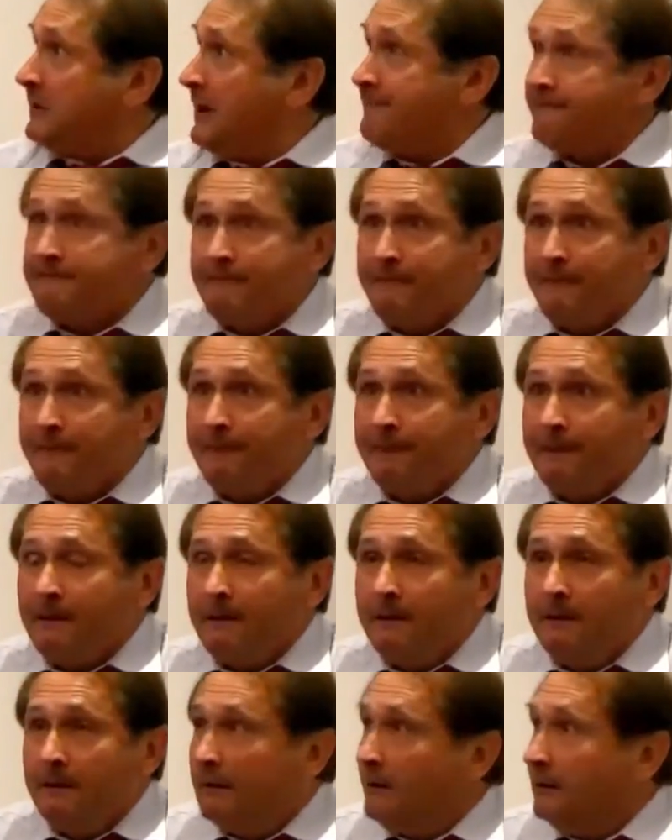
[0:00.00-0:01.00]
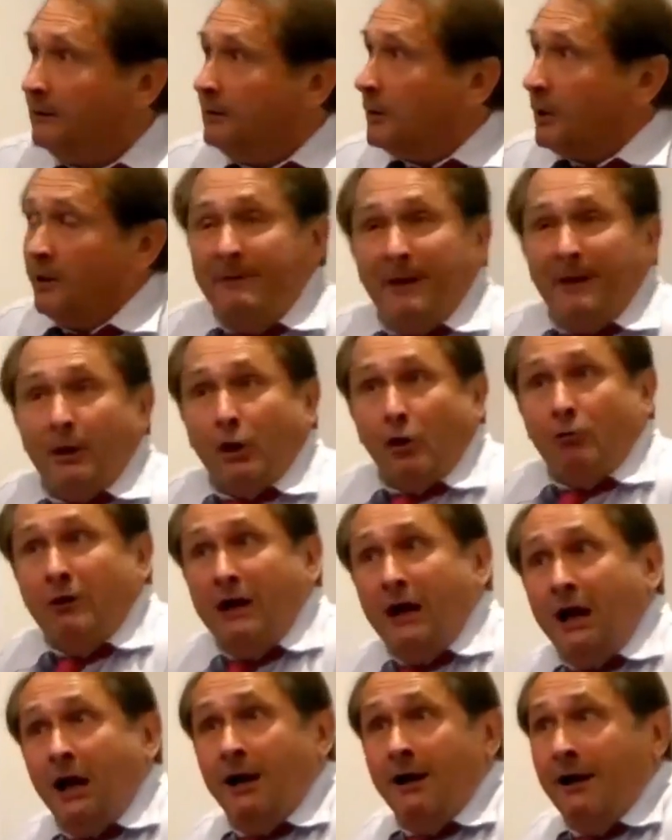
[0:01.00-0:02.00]
you're gonna be a
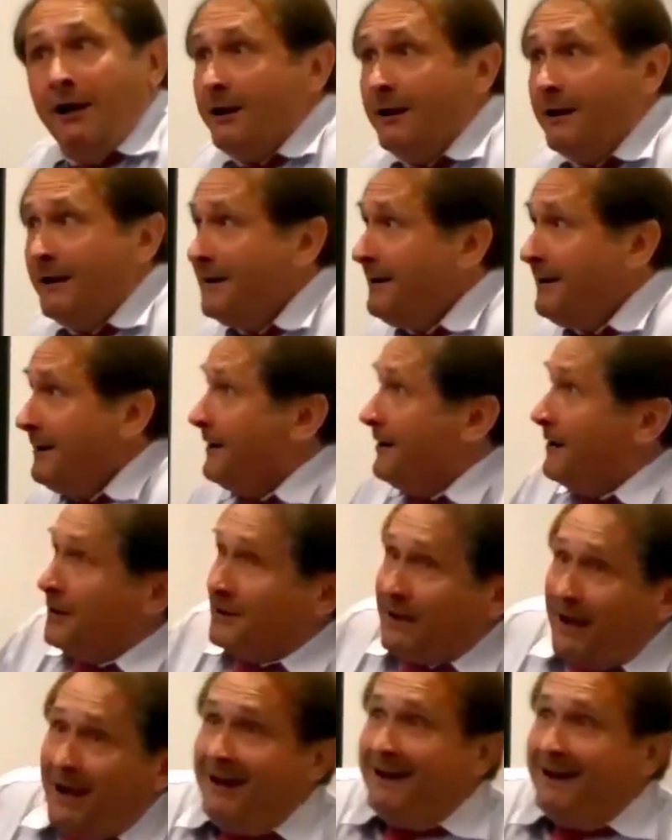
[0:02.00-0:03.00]
gorilla. Okay?